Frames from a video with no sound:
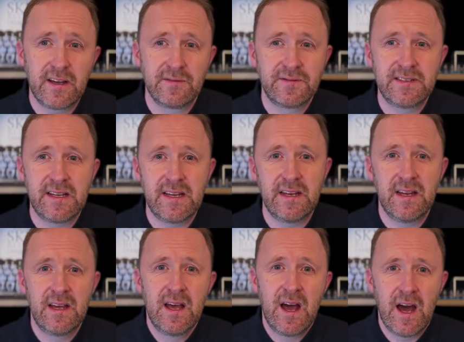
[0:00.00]
I've seen
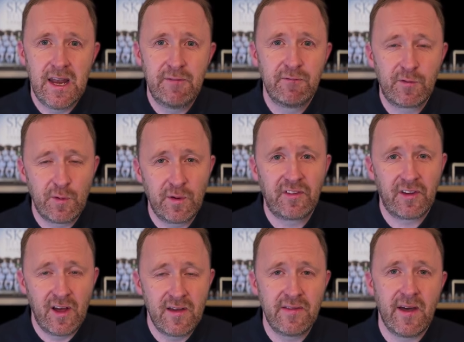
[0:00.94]
an influence
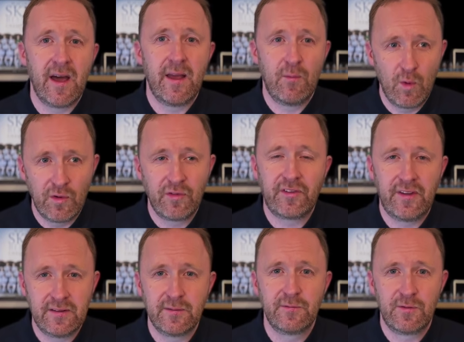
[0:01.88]
like that in one
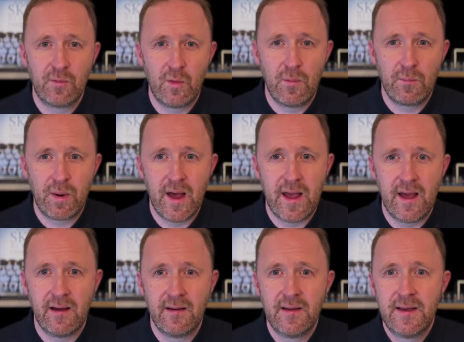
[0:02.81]
season from one player.
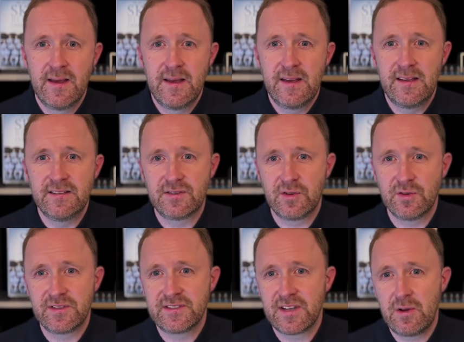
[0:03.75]
He scored
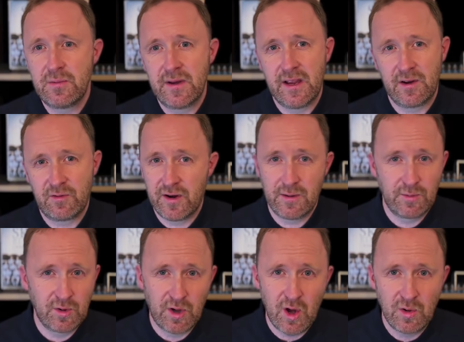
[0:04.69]
so many incredible
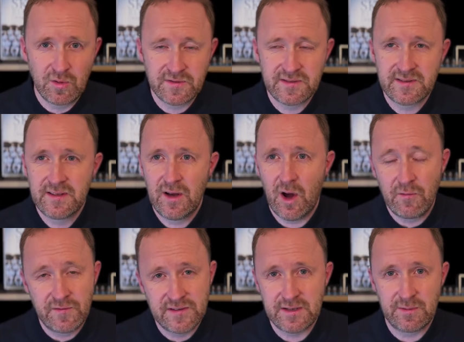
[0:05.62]
goals.
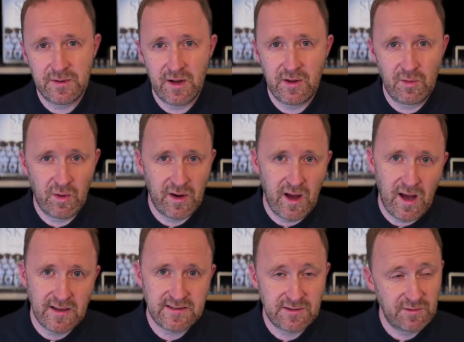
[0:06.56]
Obviously we know the one at
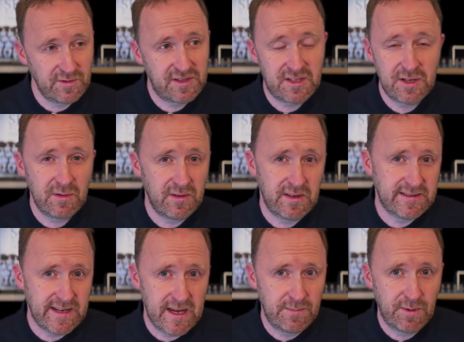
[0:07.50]
Arsenal. The 2 on his
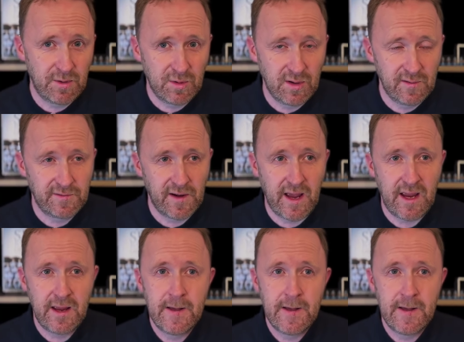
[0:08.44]
debut were lovely.